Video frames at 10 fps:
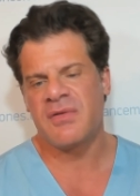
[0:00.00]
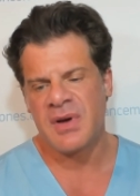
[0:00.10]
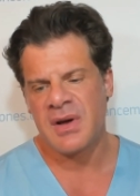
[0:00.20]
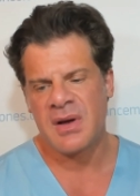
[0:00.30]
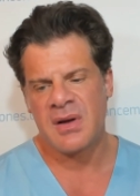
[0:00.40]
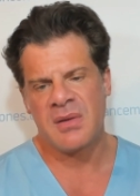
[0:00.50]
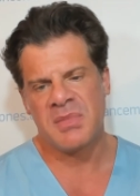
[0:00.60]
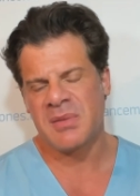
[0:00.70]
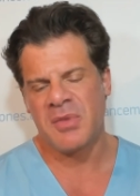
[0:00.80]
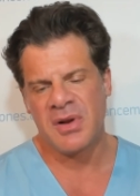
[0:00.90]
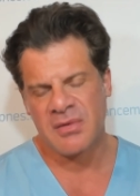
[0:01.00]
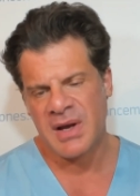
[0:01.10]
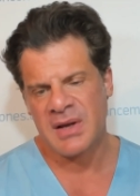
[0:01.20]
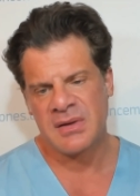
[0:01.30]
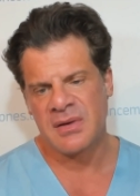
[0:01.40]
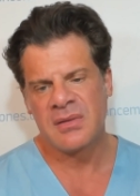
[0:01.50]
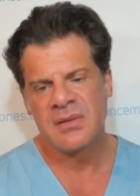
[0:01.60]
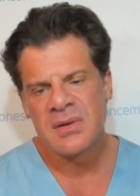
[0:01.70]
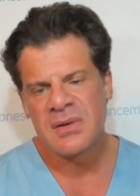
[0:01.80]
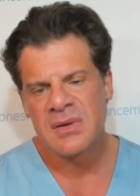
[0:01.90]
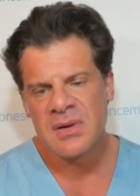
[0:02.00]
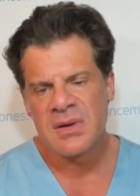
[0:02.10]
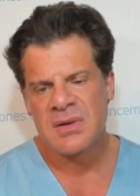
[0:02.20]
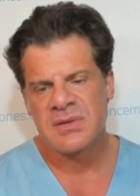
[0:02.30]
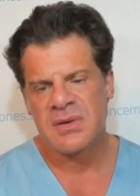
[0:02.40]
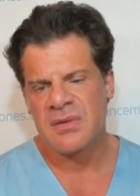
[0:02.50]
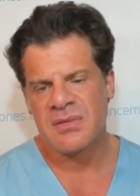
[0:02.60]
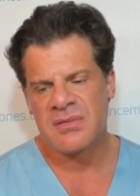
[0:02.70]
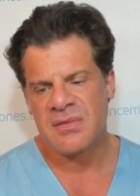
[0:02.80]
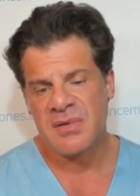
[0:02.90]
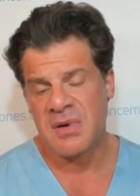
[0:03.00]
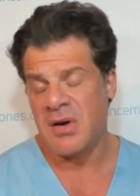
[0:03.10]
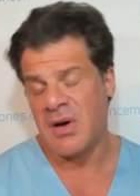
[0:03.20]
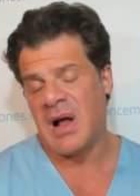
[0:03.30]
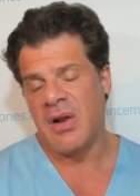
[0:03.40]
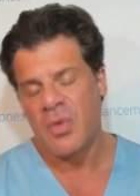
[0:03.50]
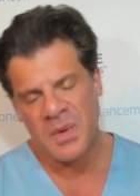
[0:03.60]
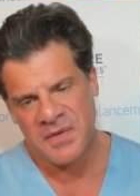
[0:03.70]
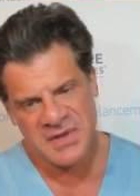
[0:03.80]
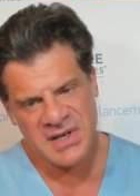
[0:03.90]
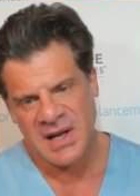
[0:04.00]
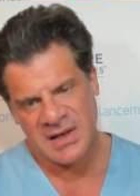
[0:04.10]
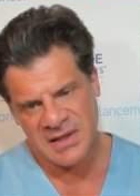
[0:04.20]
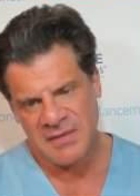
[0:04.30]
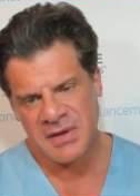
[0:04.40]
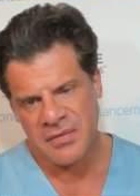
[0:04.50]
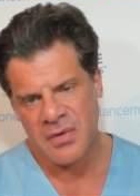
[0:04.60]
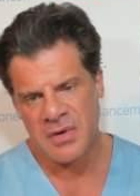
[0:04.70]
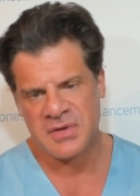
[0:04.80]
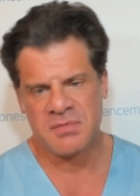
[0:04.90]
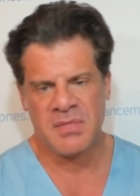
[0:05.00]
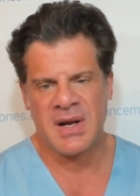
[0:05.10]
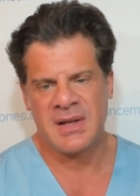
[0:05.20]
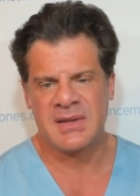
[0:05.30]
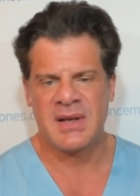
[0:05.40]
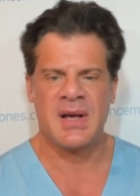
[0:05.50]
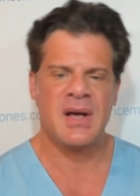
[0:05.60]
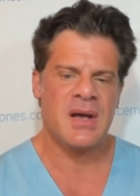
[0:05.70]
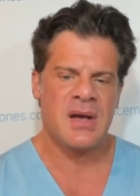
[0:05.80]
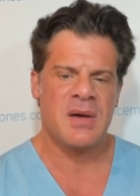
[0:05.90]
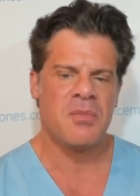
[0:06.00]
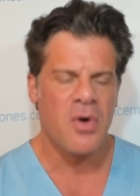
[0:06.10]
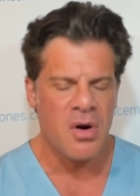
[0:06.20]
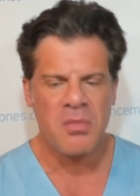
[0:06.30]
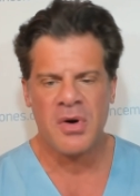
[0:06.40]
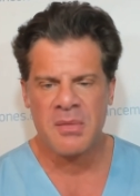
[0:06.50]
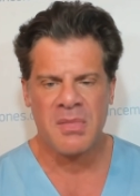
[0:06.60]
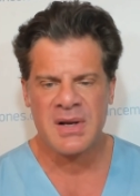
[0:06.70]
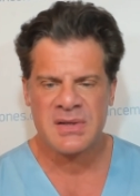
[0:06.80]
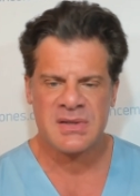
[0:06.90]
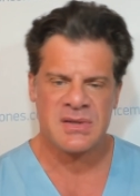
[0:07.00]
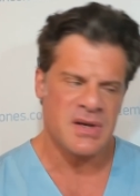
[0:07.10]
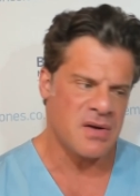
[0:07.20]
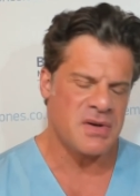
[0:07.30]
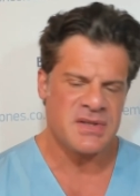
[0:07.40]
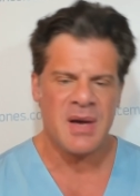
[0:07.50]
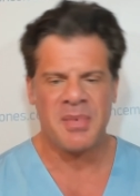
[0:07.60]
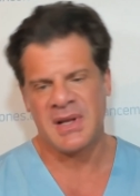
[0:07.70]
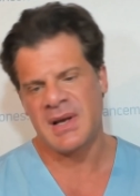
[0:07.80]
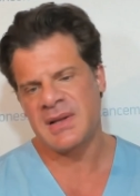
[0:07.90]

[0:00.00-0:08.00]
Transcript: uh, metabolic rate. You know, so along with physical activity, of course, but uh, more body mass increase the appetite.